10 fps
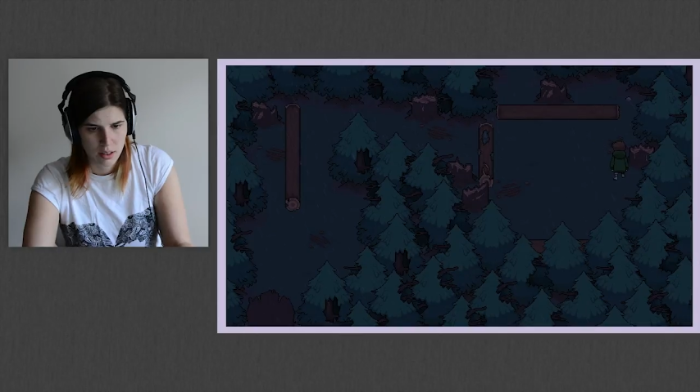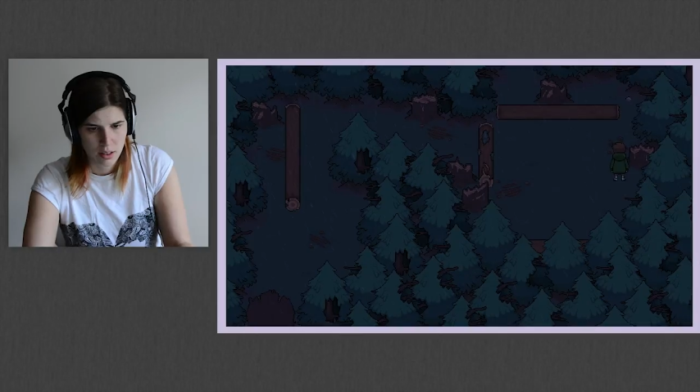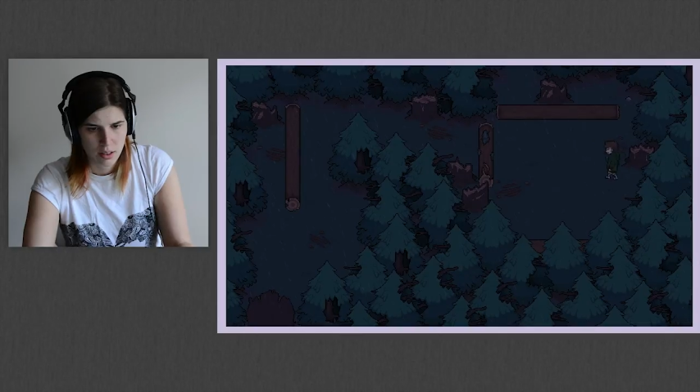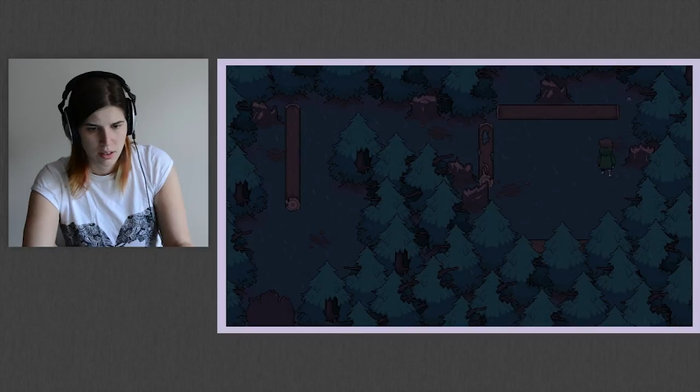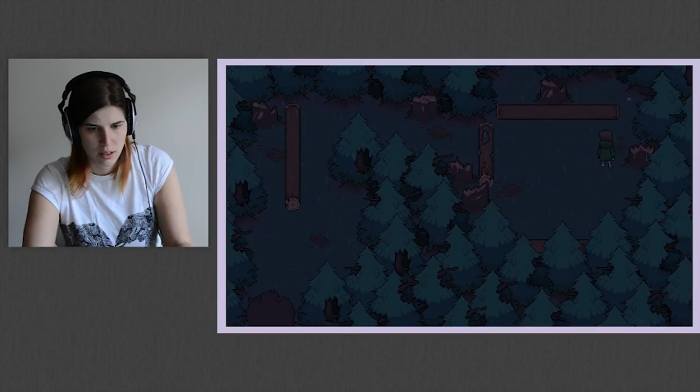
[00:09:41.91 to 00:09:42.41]

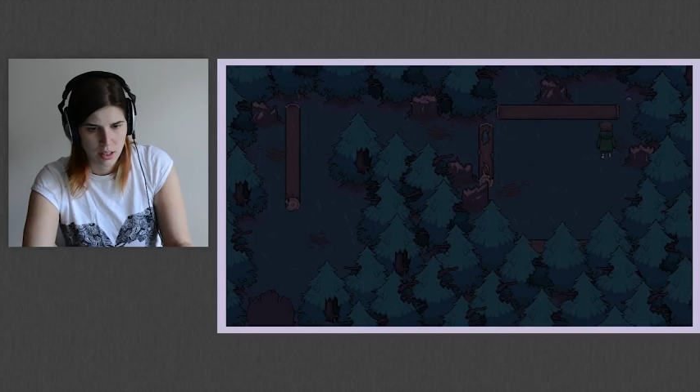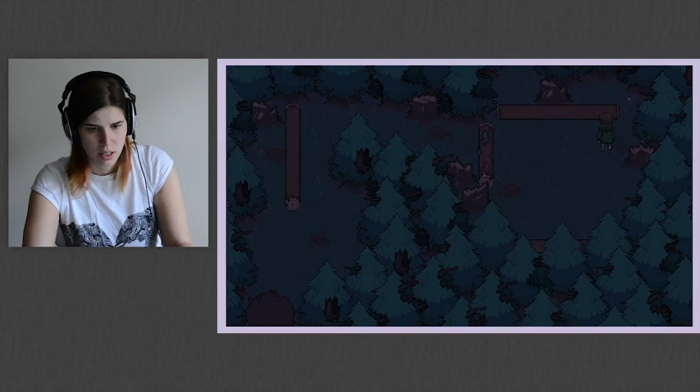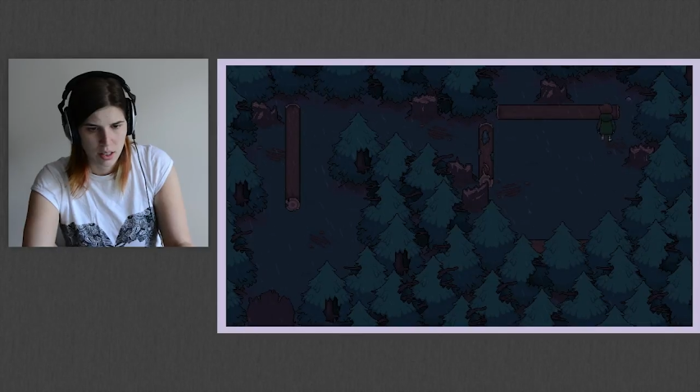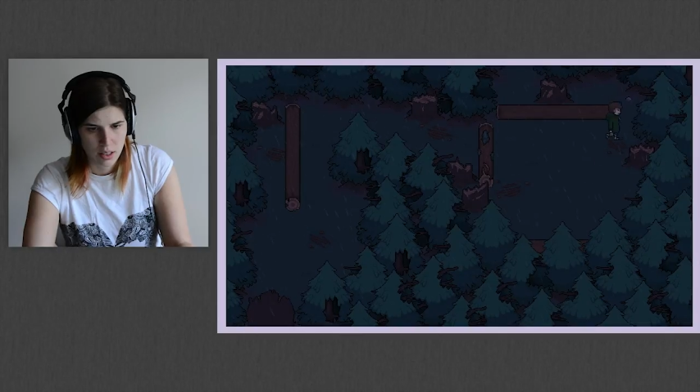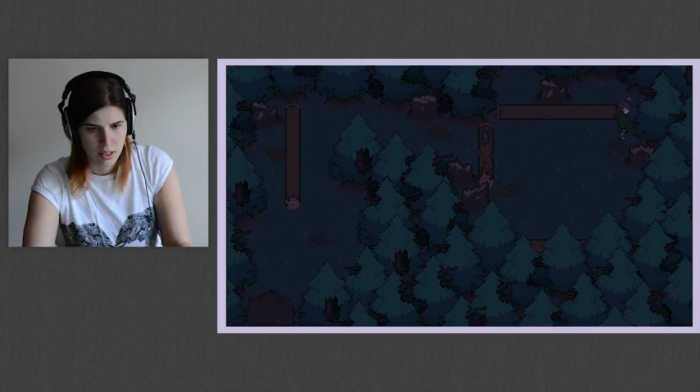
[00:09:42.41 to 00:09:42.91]
Let's just get
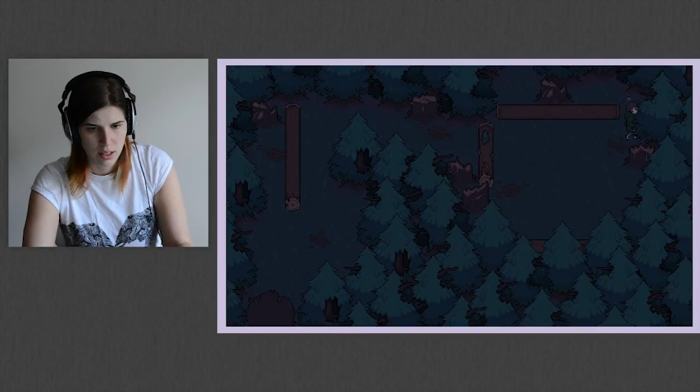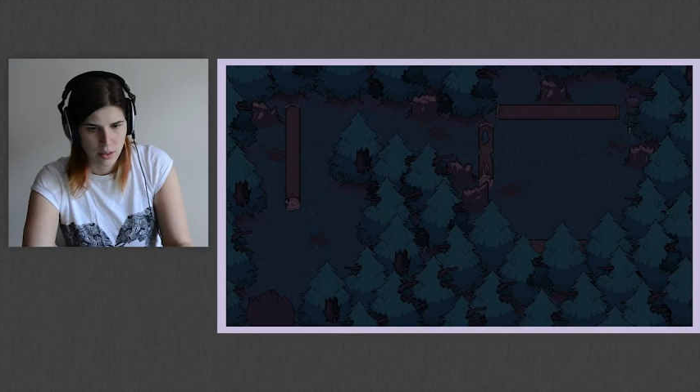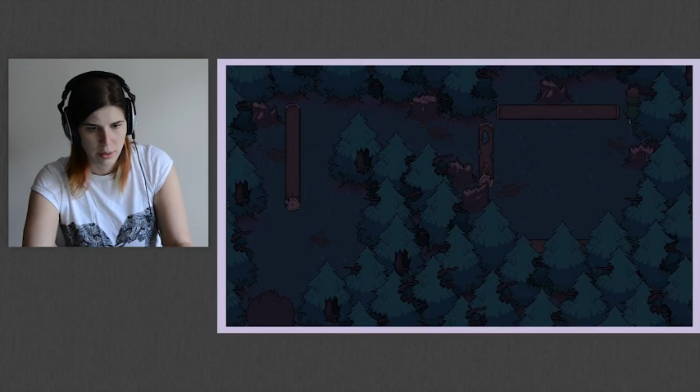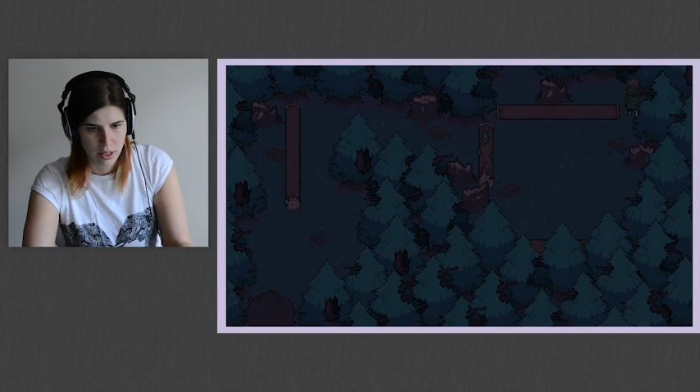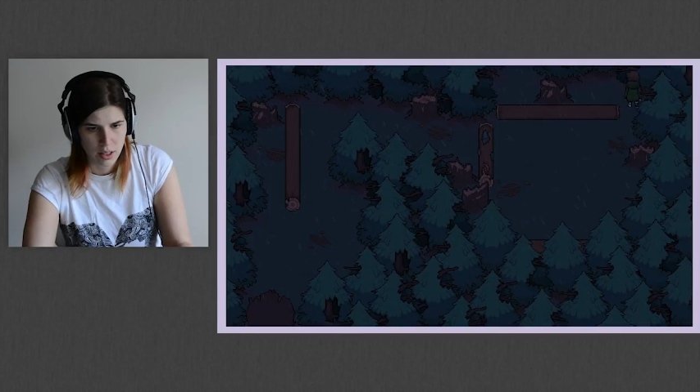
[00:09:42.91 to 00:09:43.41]
these out of the
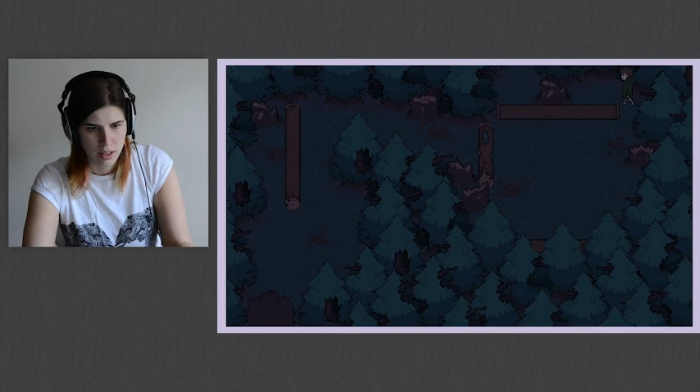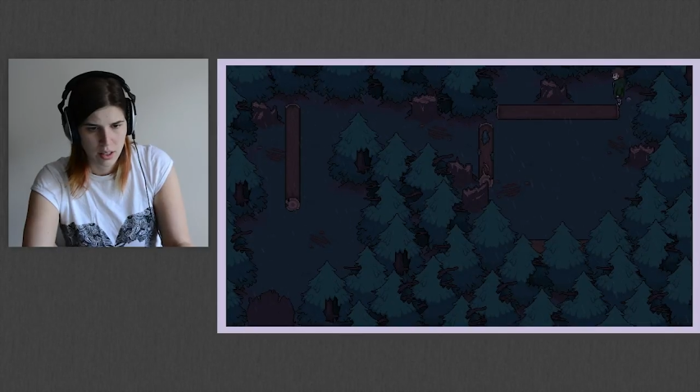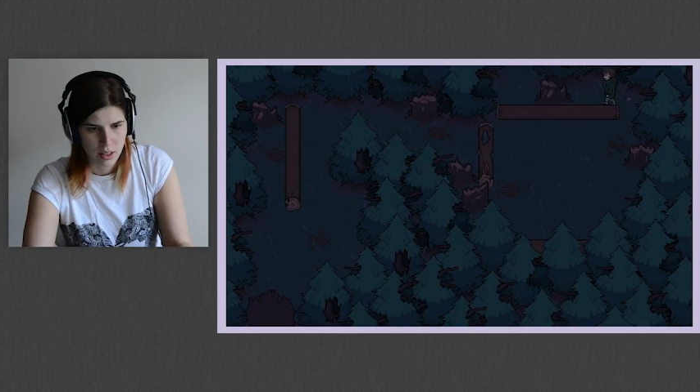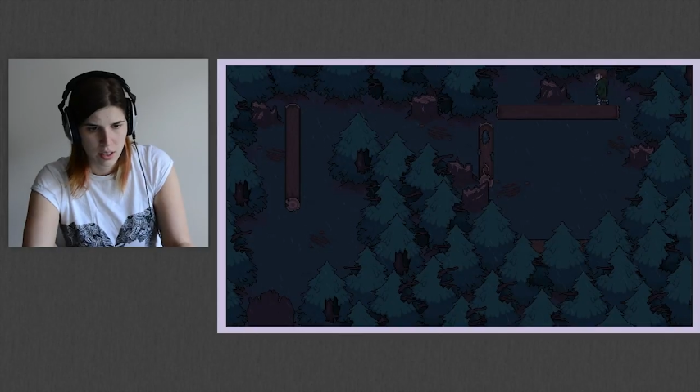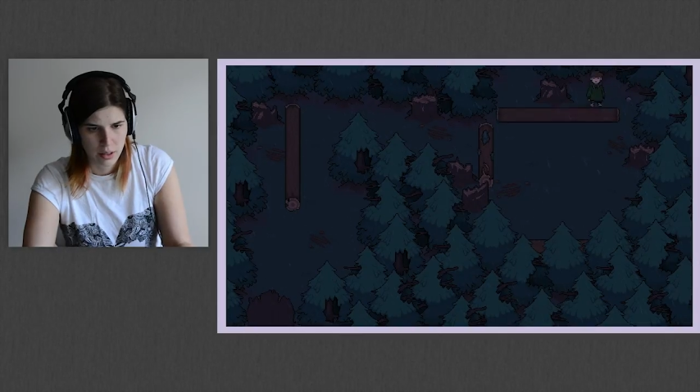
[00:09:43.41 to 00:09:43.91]
way.
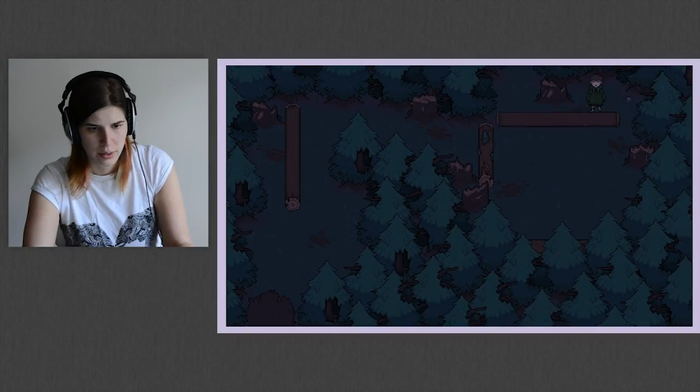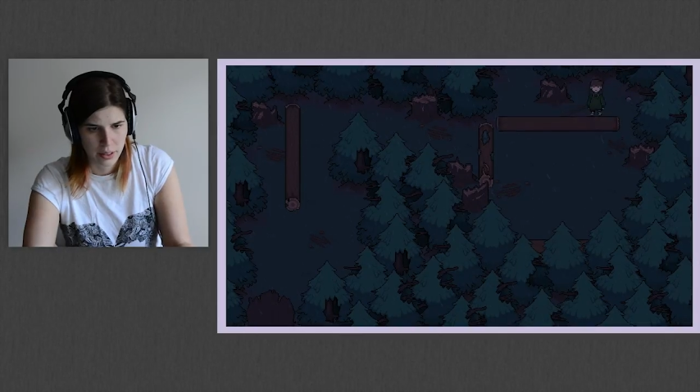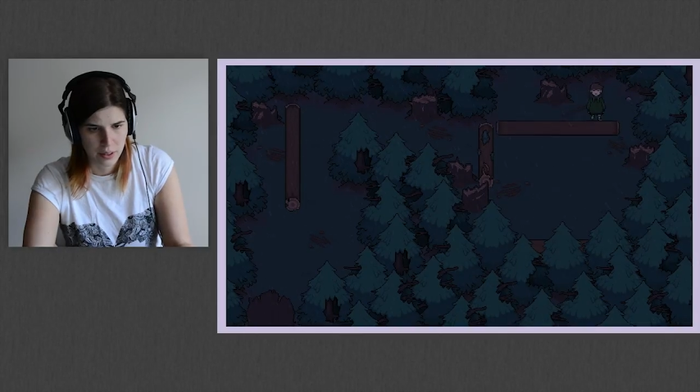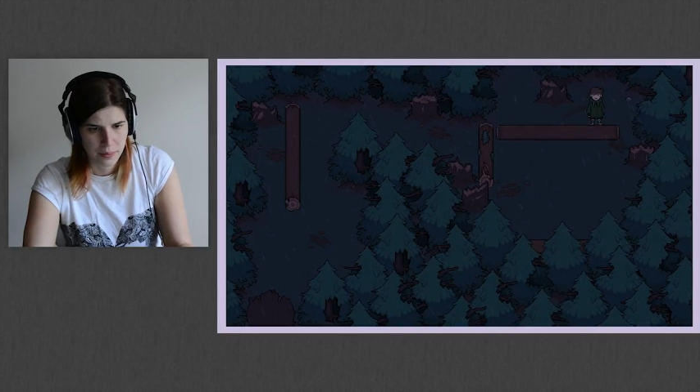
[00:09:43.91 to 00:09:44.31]
Here we go.